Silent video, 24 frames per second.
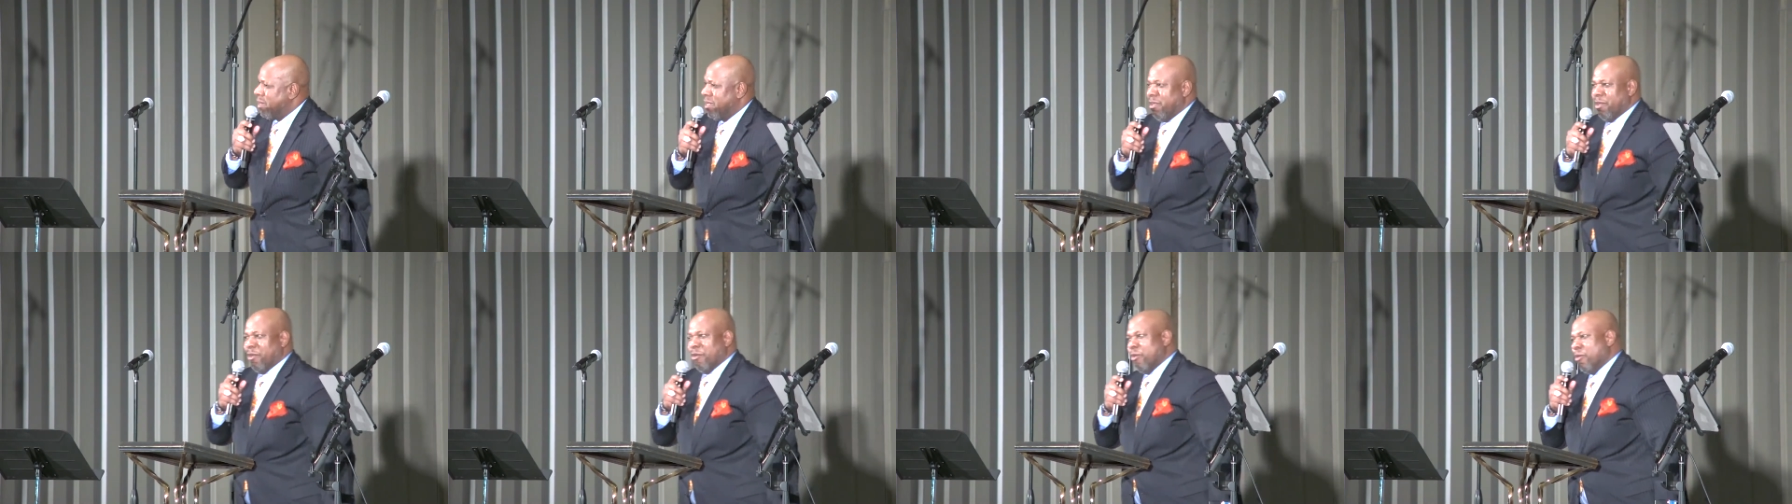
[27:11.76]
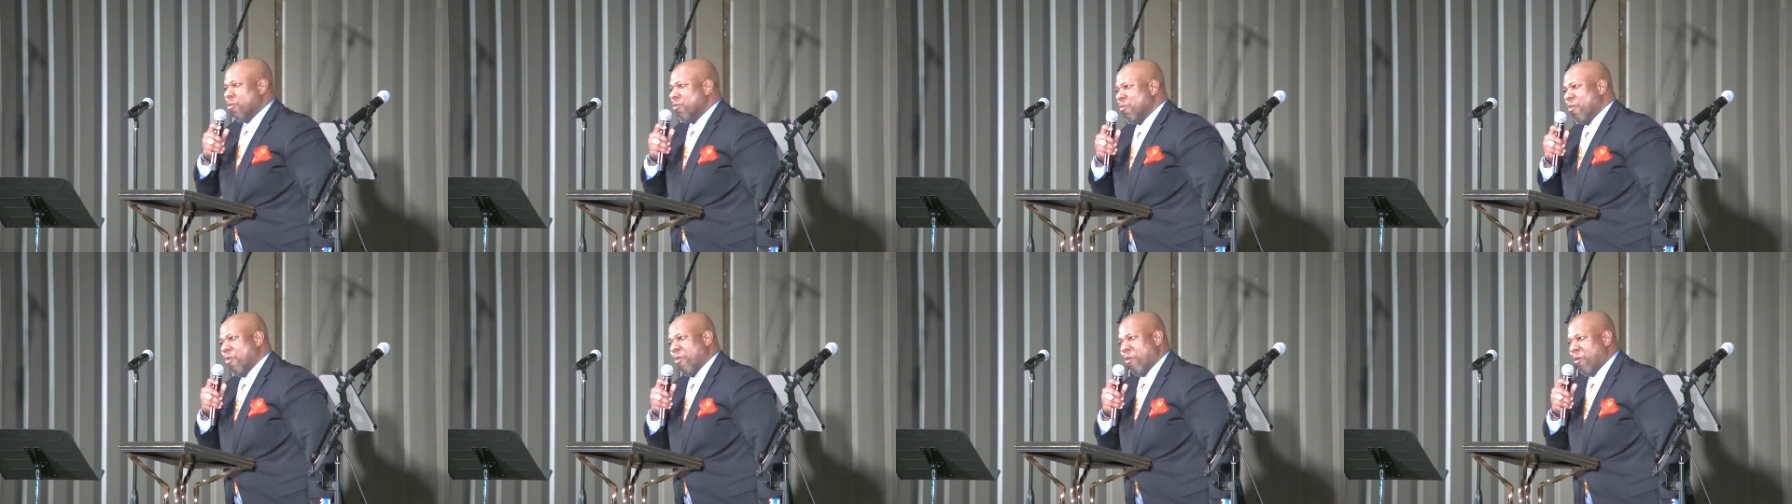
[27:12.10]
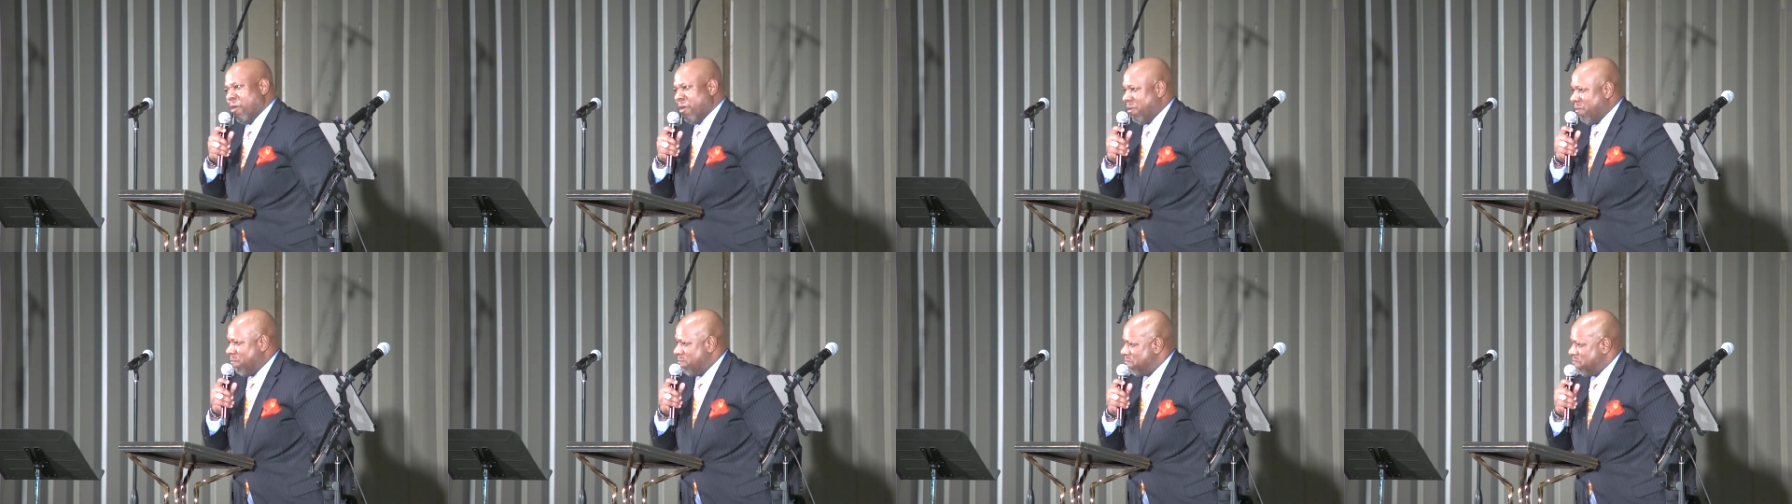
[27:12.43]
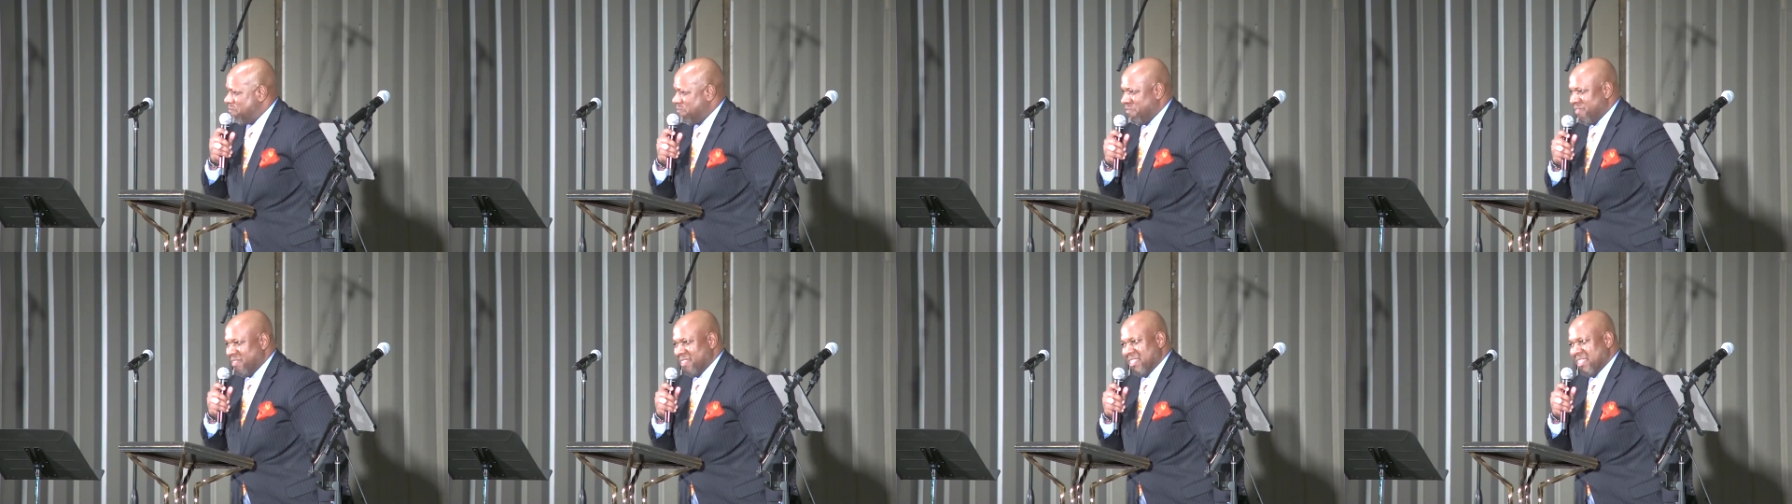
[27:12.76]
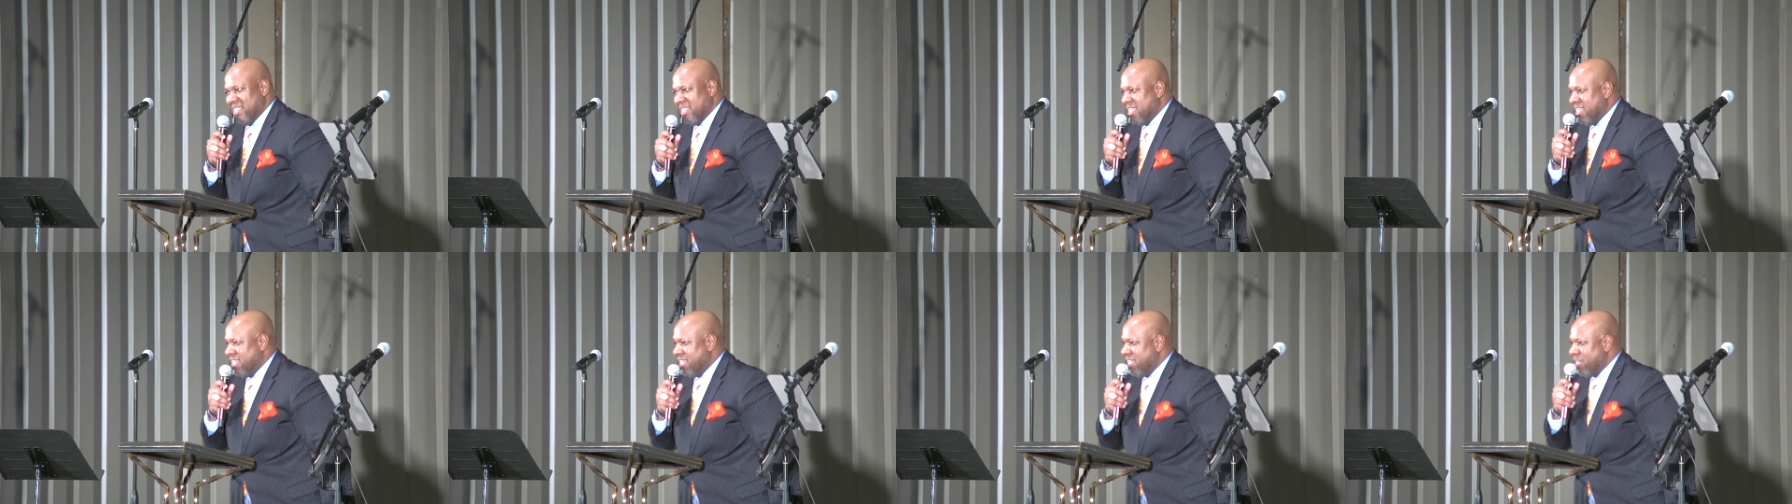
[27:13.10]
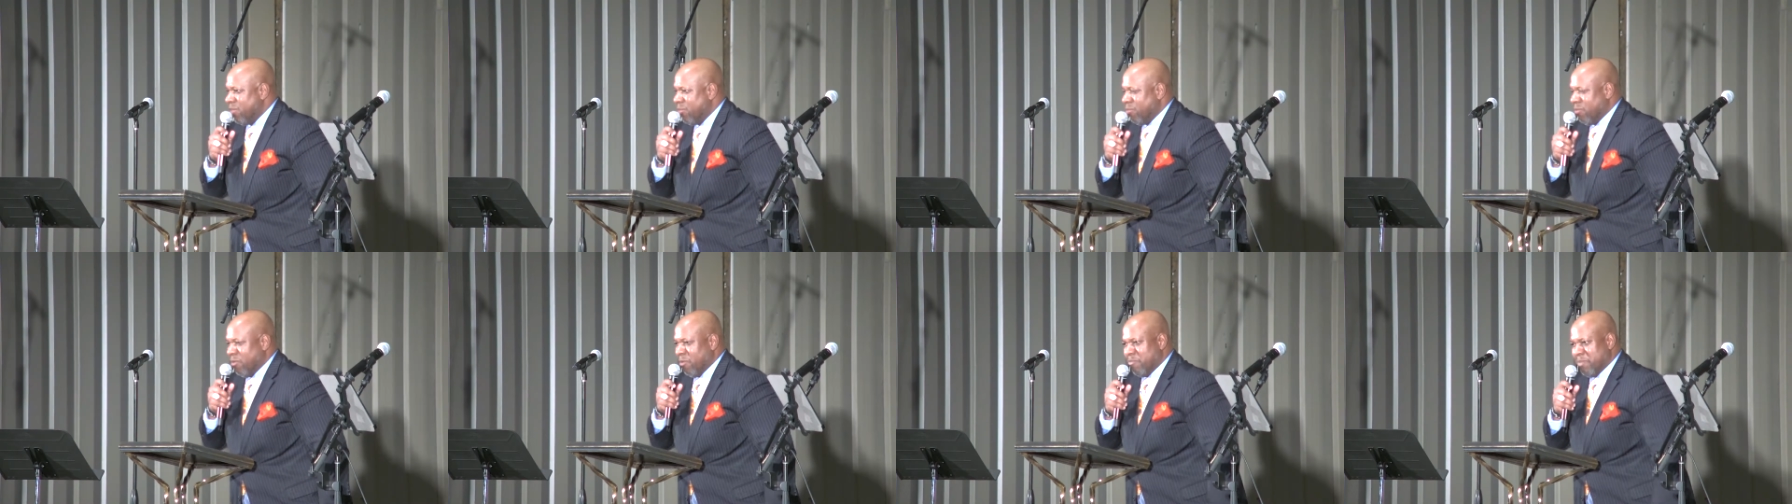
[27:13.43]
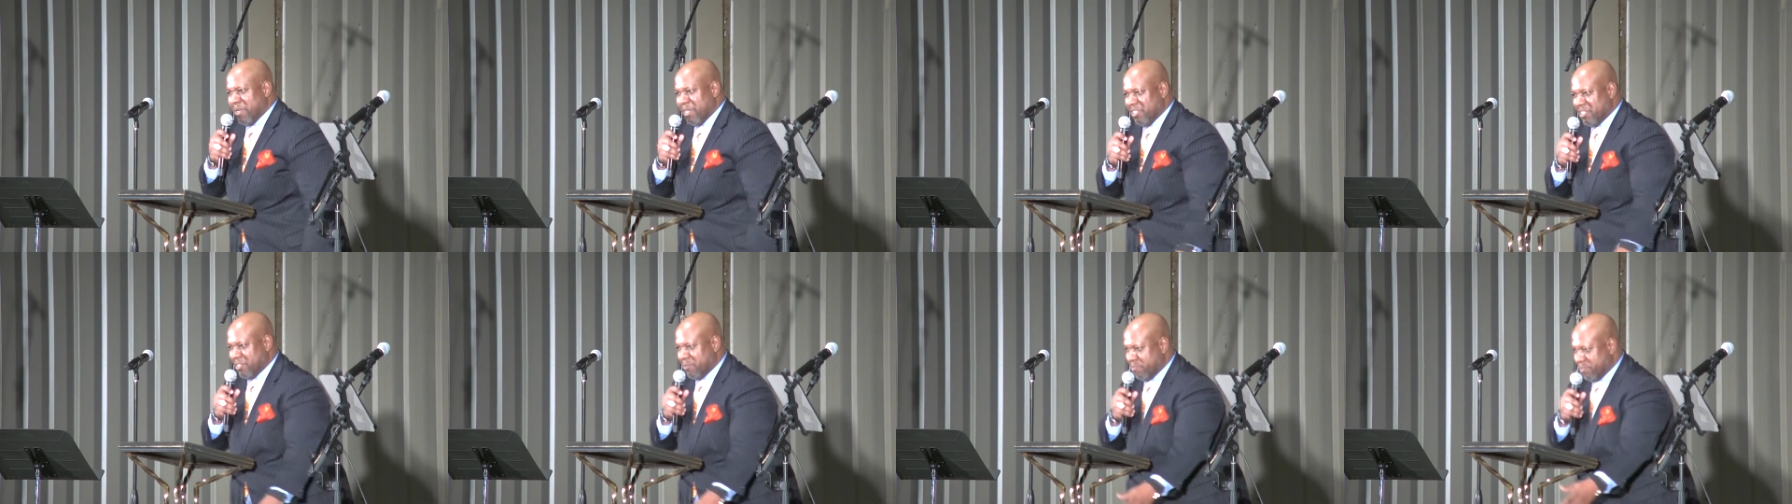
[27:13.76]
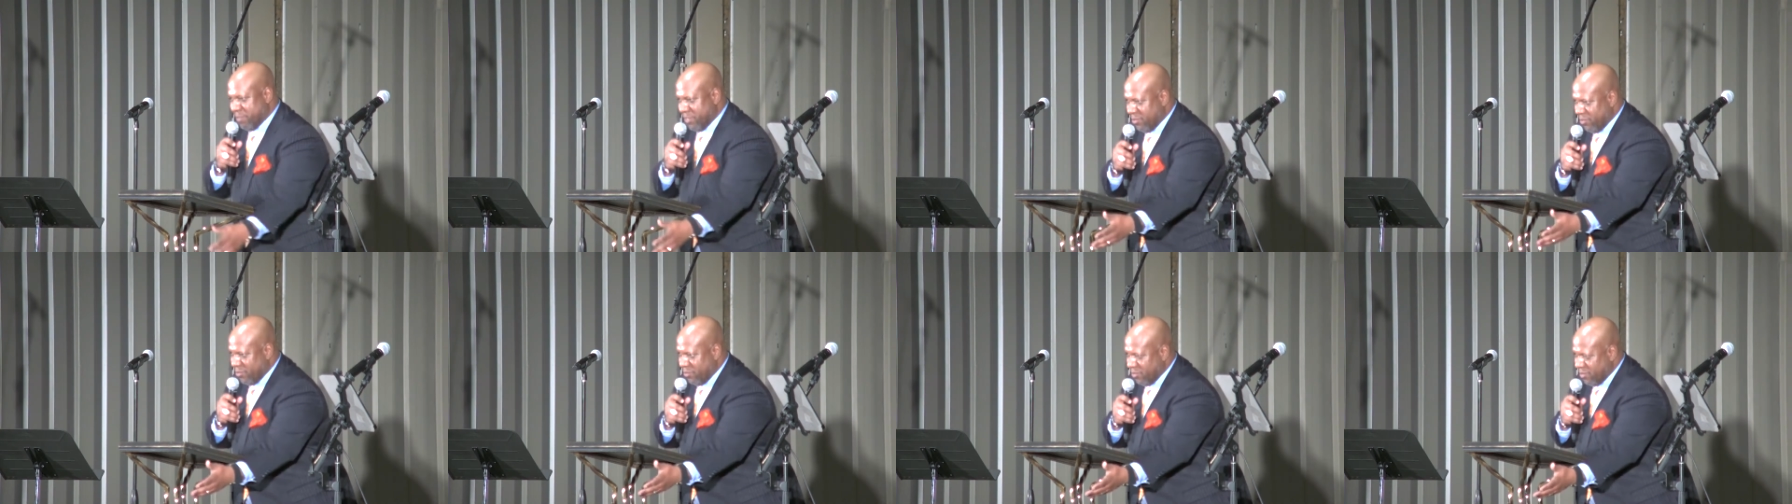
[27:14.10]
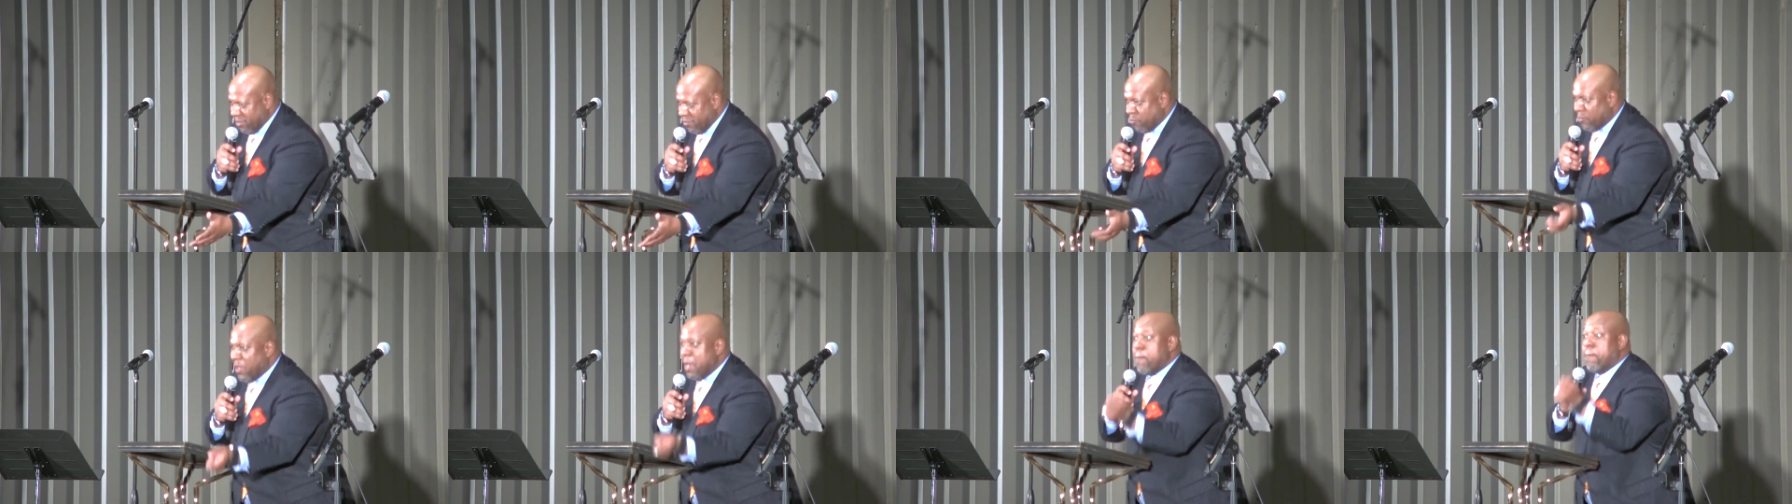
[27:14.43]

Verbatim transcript: But lukewarm will be spewed.